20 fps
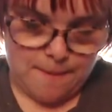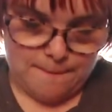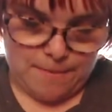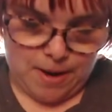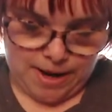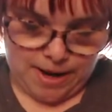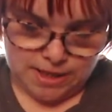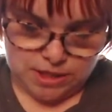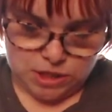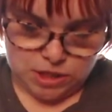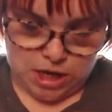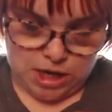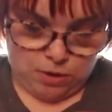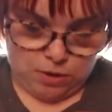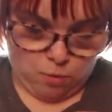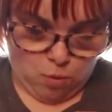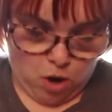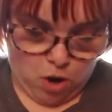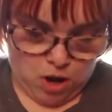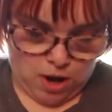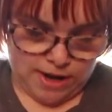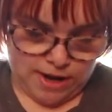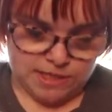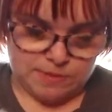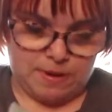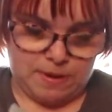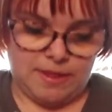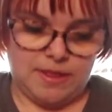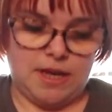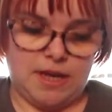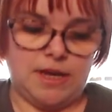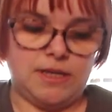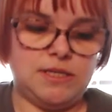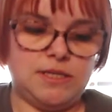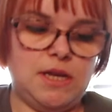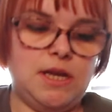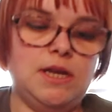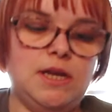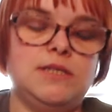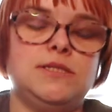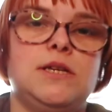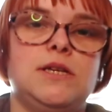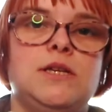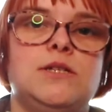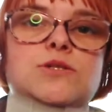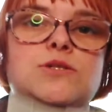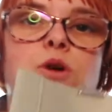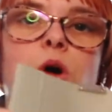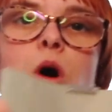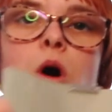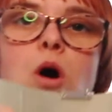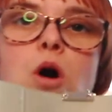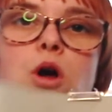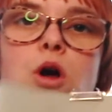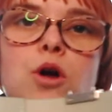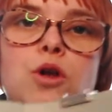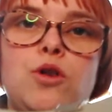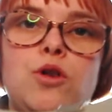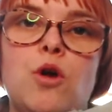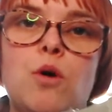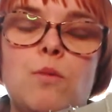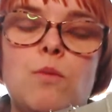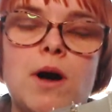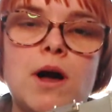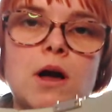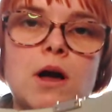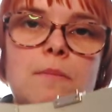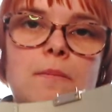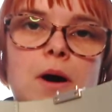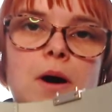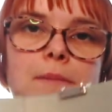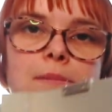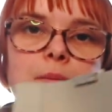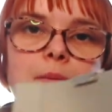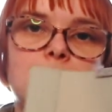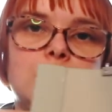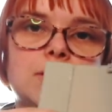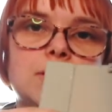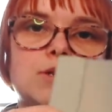But what I liked about this is it's got not one compartment, but it's